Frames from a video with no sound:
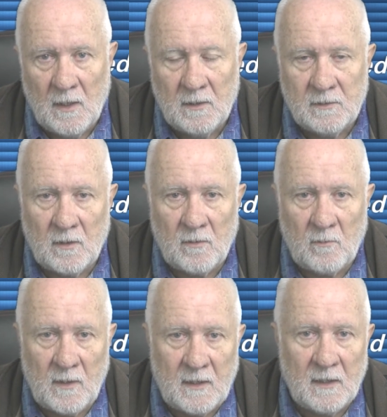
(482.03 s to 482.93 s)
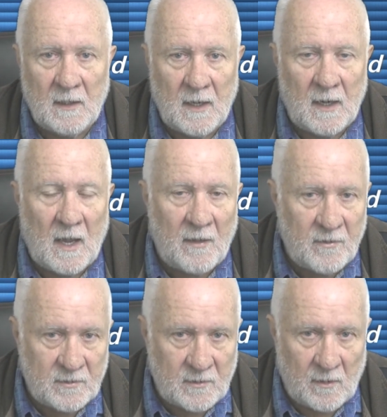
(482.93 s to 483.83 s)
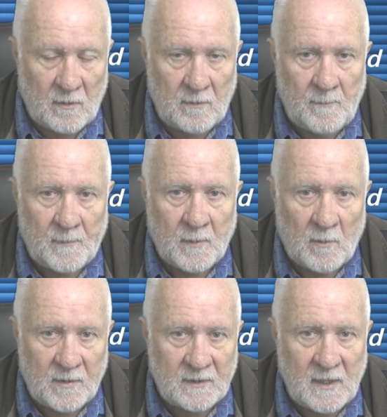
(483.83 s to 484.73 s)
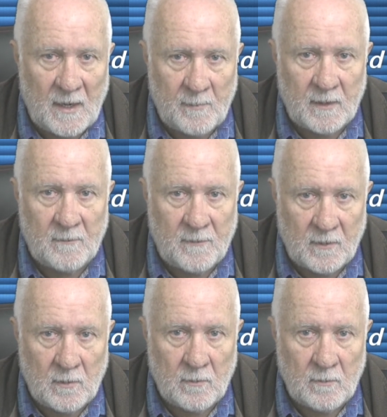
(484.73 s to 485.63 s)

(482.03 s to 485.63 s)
so that we can let others know what is happening for you.